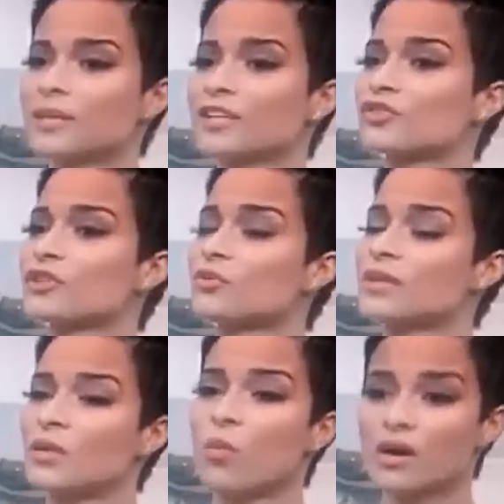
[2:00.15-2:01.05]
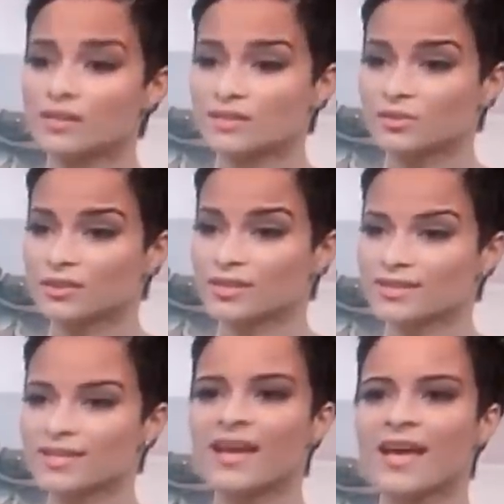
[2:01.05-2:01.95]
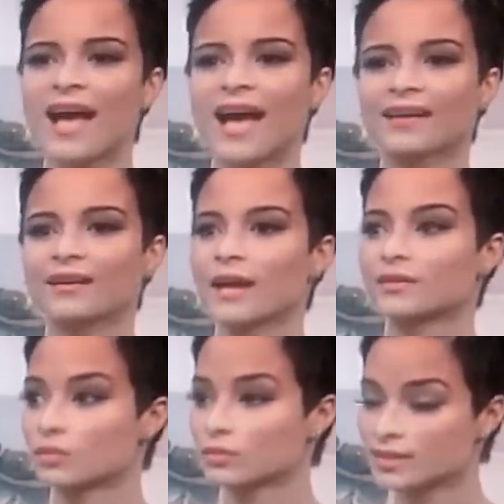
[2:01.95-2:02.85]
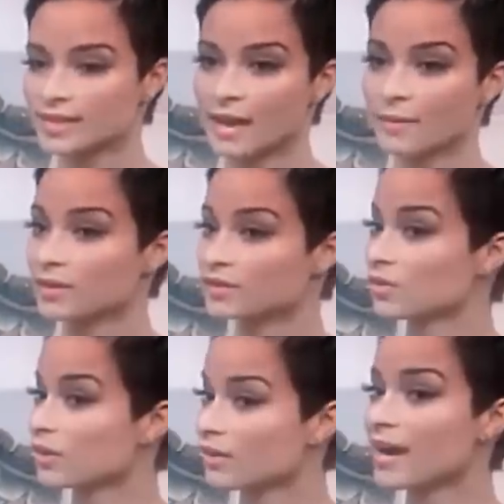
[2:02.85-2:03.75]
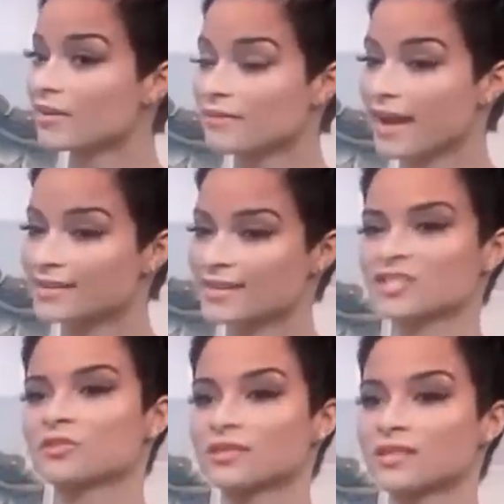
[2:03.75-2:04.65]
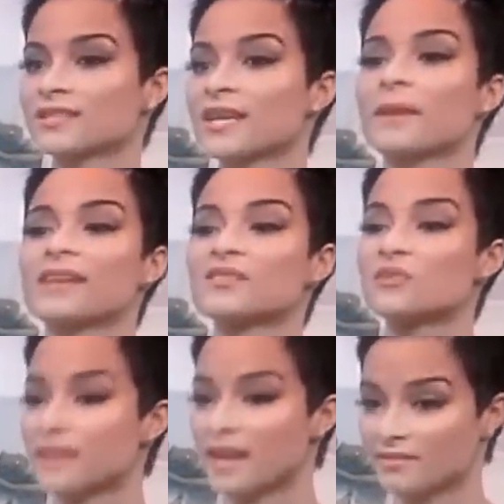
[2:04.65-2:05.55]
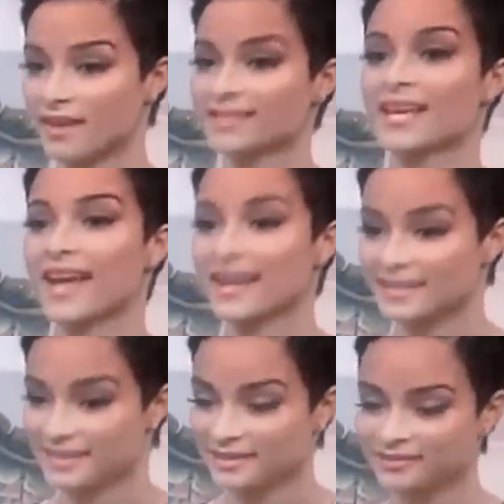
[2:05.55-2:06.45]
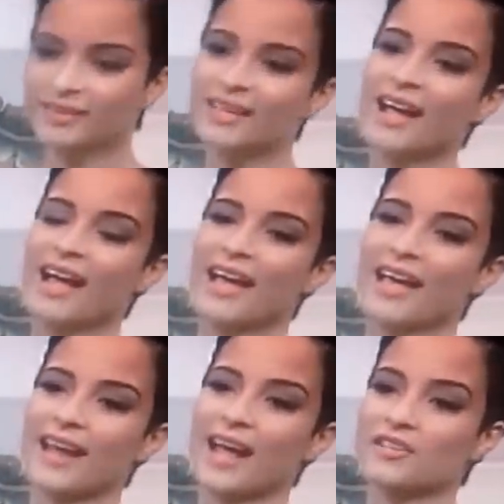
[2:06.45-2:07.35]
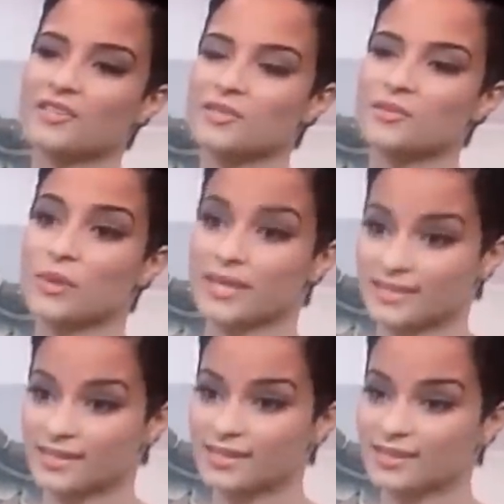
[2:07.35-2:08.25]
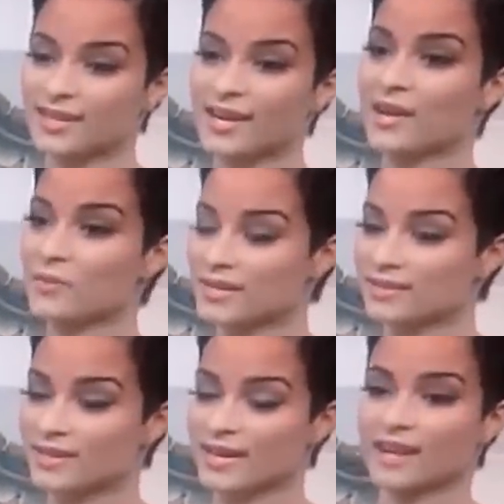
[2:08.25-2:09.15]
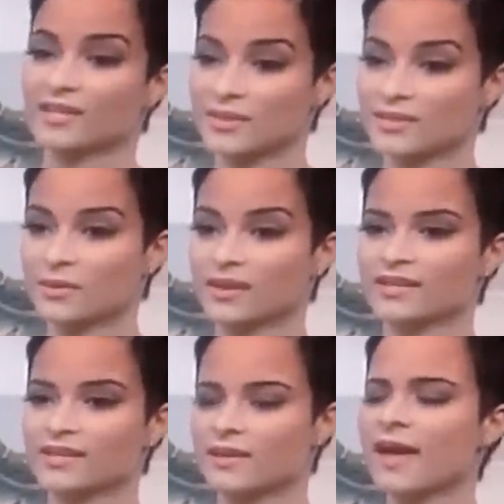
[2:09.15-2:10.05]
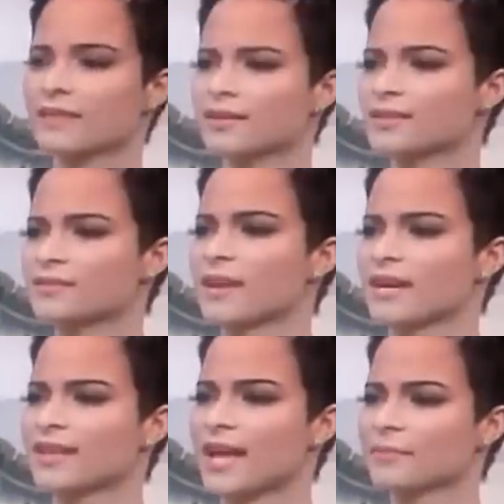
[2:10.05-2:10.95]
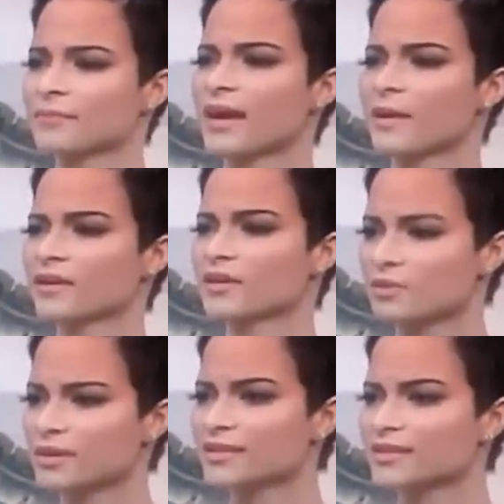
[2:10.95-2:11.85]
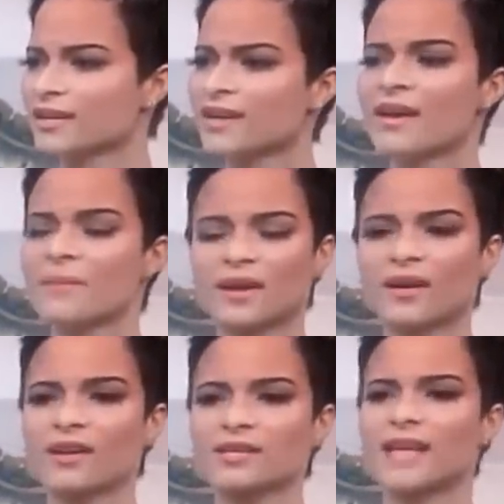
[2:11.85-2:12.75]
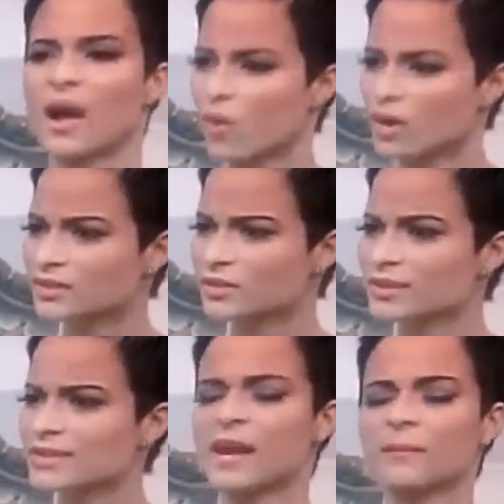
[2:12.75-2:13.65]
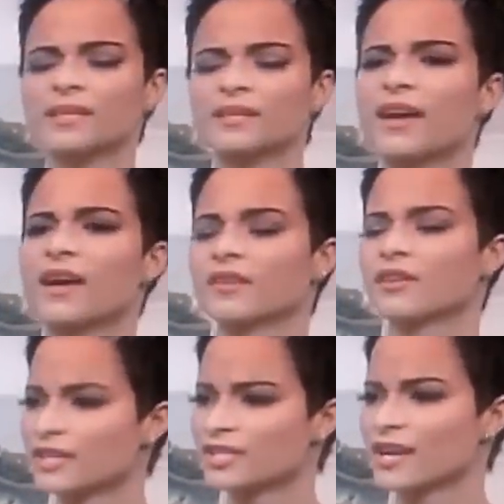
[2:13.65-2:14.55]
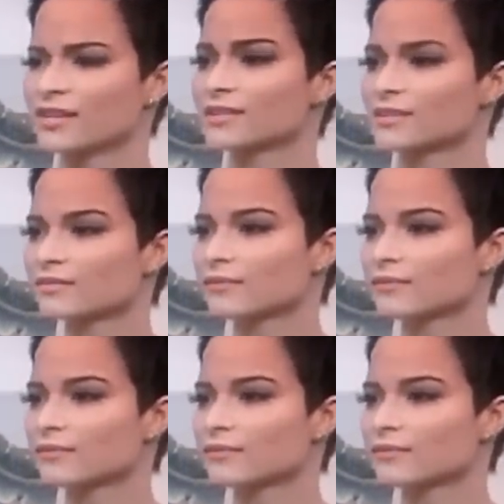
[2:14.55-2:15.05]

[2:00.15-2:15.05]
make sure you really want to do this. And I took time, I took her advice, as she would say, take my stupid advice, and I did. And I just waited and waited, and at 21, I said, I think this is my time. I'm going to do it because I want to do it, and I believe I have a great chance